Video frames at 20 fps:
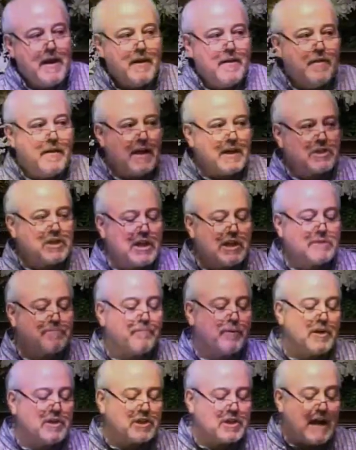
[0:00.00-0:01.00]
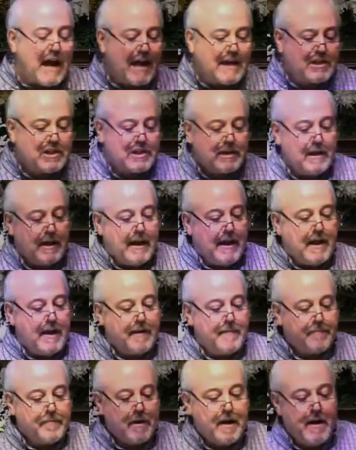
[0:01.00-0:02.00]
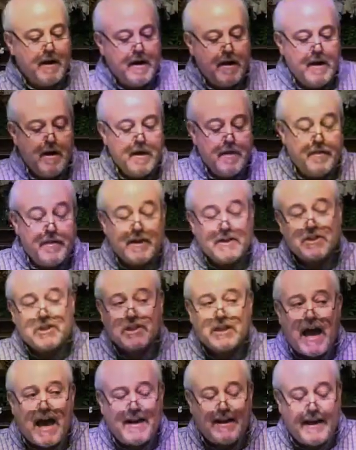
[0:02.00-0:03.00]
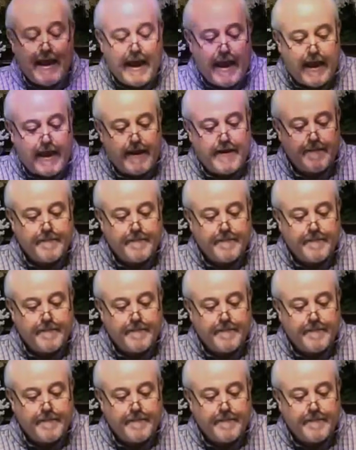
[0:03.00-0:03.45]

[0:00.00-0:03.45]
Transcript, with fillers: This is precisely the Sunday